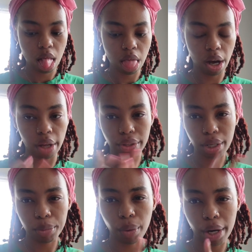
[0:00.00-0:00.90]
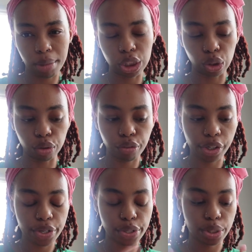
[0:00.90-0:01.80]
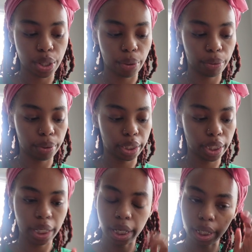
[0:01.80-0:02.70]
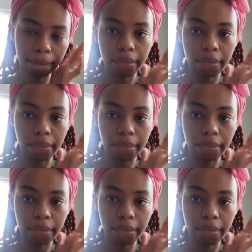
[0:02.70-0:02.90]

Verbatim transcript: uh, I think I'm gonna write in my journal first, so yeah